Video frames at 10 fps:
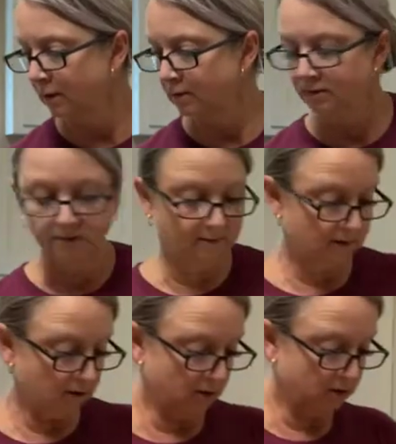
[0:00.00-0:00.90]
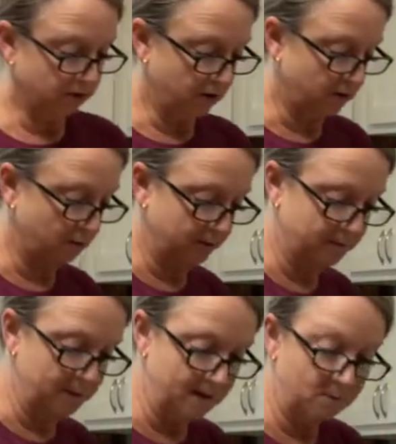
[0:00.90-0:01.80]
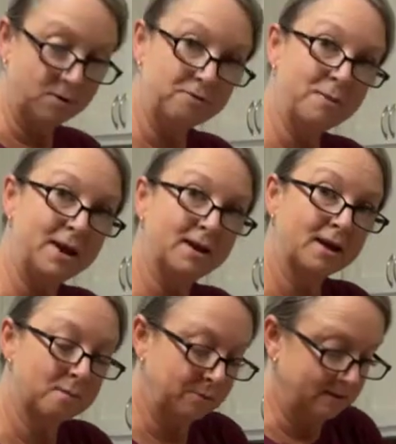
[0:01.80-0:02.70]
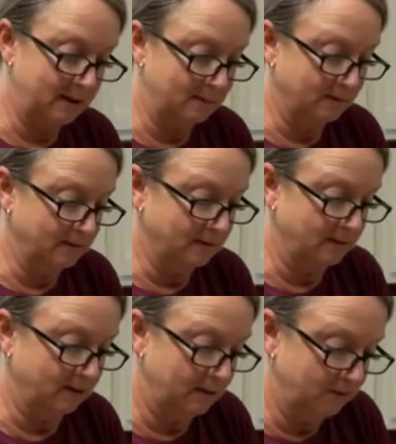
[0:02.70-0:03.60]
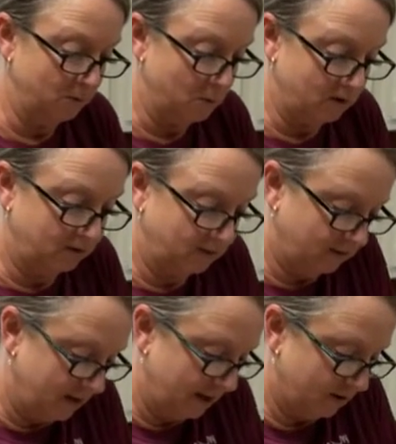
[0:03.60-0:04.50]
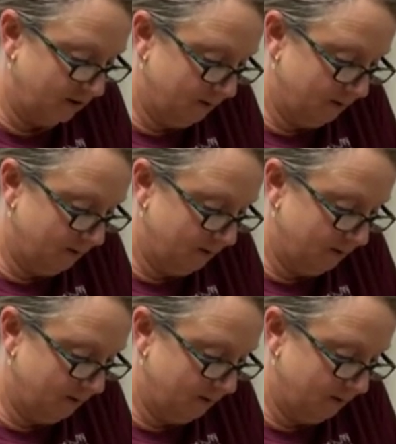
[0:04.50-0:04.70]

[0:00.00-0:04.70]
Cecilia shared with me. We've made it a couple of times, Cecilia, if you watch this later.